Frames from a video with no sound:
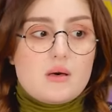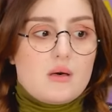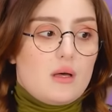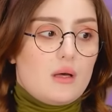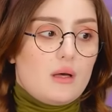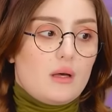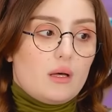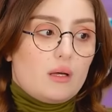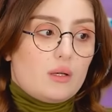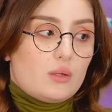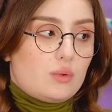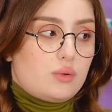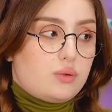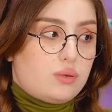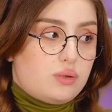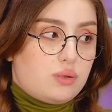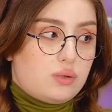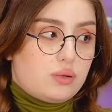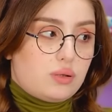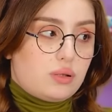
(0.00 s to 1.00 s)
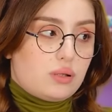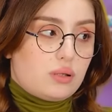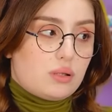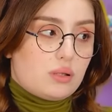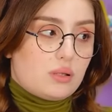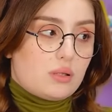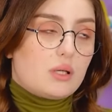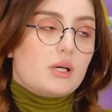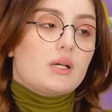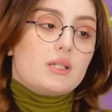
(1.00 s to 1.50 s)
This is for you.
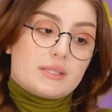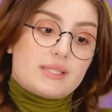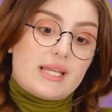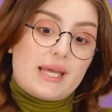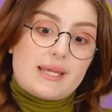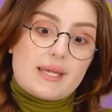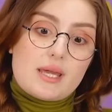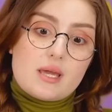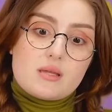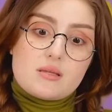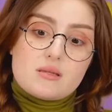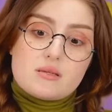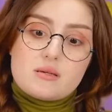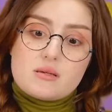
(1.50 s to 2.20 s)
Take it.